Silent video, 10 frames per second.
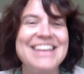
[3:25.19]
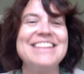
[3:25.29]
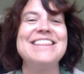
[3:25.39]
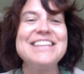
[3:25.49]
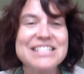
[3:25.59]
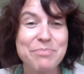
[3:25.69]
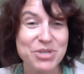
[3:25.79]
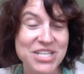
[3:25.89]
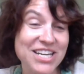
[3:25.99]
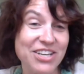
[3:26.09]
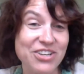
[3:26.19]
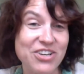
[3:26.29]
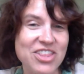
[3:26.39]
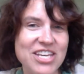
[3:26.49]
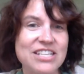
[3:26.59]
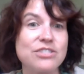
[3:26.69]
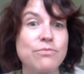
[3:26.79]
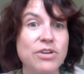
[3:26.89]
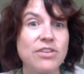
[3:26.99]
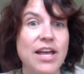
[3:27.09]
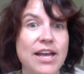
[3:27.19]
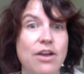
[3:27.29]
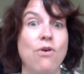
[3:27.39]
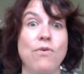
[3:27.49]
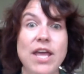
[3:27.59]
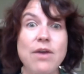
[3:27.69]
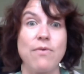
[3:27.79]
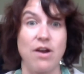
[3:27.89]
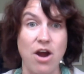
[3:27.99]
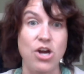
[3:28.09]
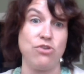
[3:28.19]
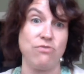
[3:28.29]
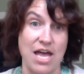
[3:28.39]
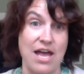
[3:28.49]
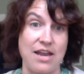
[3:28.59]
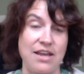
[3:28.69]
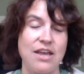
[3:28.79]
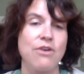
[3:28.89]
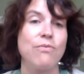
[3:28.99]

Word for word: these particular things, we're like, okay, where are you, God?